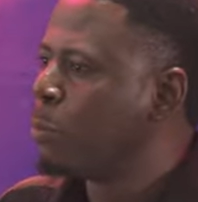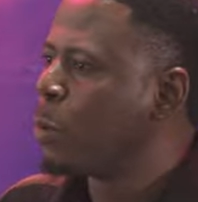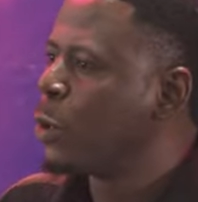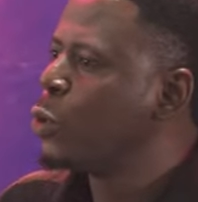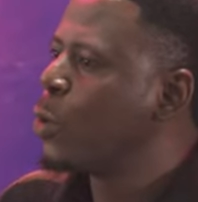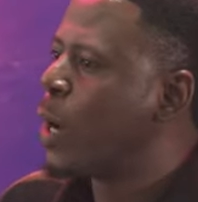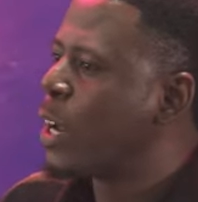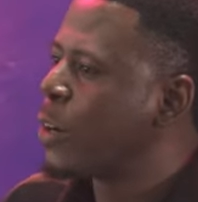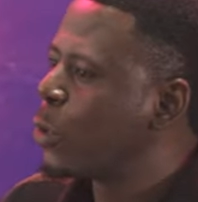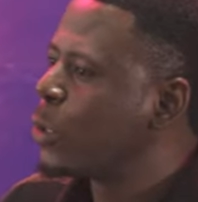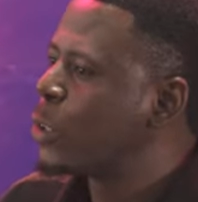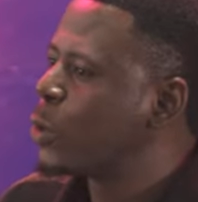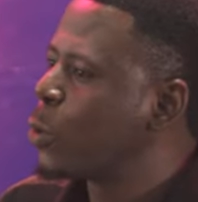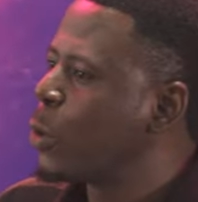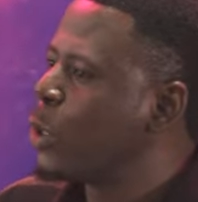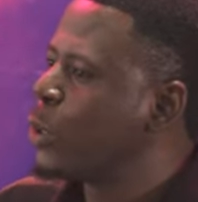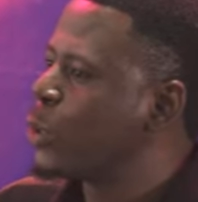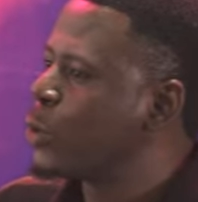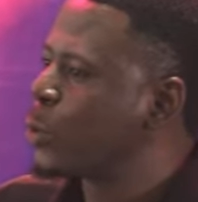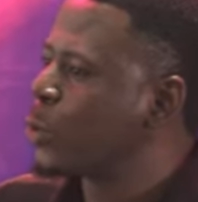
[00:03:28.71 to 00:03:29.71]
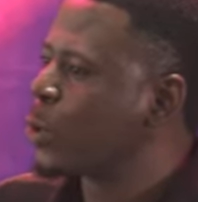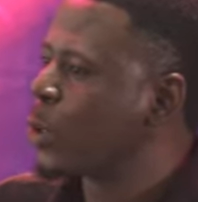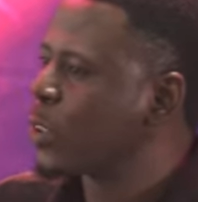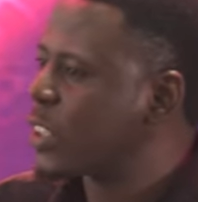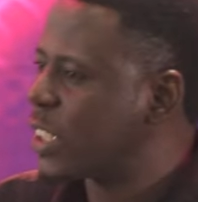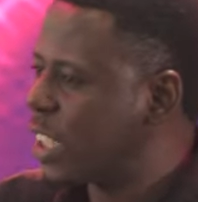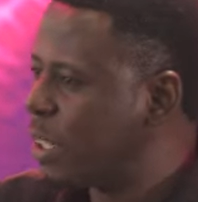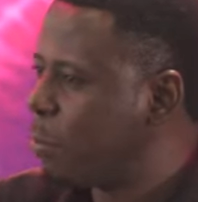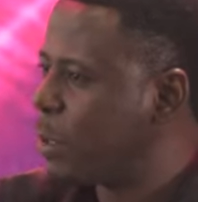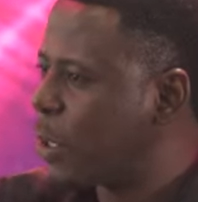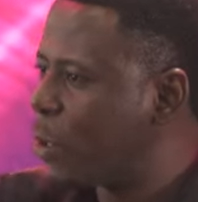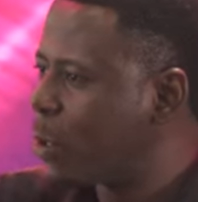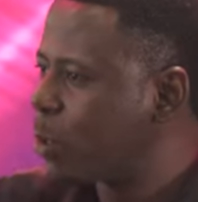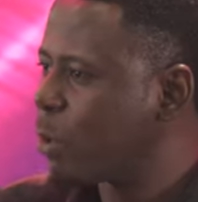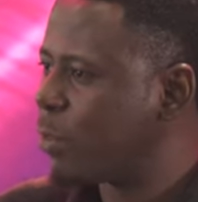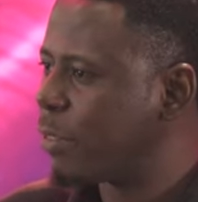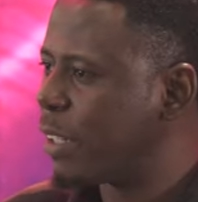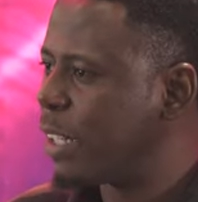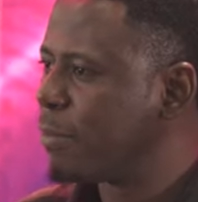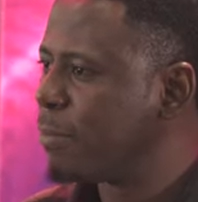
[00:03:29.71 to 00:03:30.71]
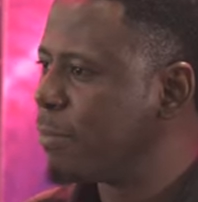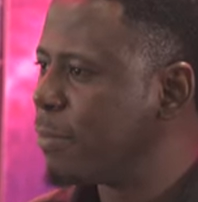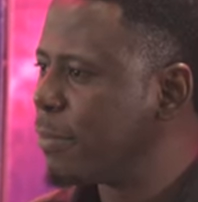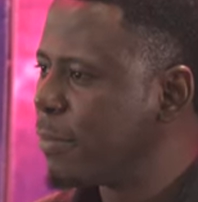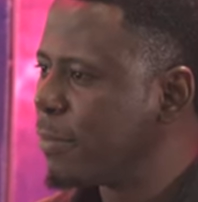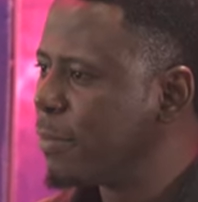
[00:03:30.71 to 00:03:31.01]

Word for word: but you are not going to not sleep because of them.